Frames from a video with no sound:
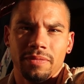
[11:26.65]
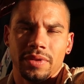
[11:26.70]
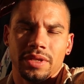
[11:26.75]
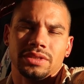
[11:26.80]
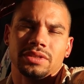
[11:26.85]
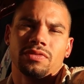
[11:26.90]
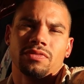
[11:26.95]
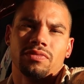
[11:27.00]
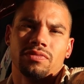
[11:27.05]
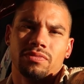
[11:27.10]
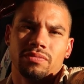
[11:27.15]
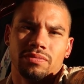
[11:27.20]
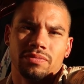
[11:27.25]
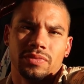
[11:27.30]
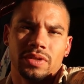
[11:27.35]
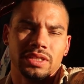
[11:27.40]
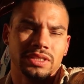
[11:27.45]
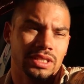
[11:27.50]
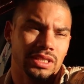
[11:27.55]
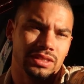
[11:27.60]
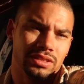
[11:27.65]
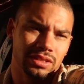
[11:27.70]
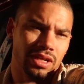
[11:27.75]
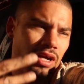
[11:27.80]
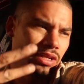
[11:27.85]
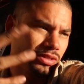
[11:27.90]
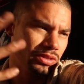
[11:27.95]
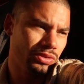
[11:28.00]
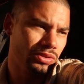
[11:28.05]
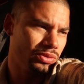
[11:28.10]
that's... It says
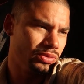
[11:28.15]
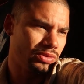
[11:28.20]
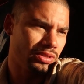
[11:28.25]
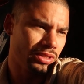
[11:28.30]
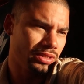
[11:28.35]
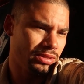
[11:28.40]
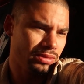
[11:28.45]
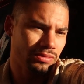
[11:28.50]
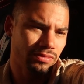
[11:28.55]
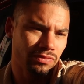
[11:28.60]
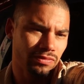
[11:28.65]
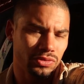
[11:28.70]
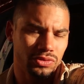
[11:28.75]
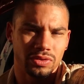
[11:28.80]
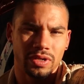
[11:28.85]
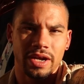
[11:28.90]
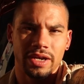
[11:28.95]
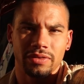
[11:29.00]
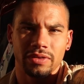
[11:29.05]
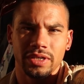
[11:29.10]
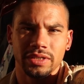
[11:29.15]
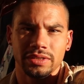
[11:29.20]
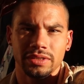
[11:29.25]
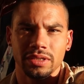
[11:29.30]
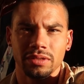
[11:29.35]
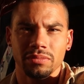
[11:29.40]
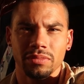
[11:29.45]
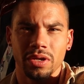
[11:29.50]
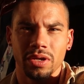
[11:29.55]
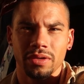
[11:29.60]
not to use it for drag
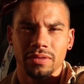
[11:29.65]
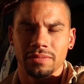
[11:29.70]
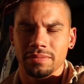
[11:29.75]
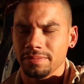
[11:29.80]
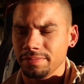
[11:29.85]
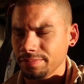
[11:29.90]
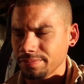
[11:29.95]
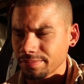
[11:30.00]
racing, but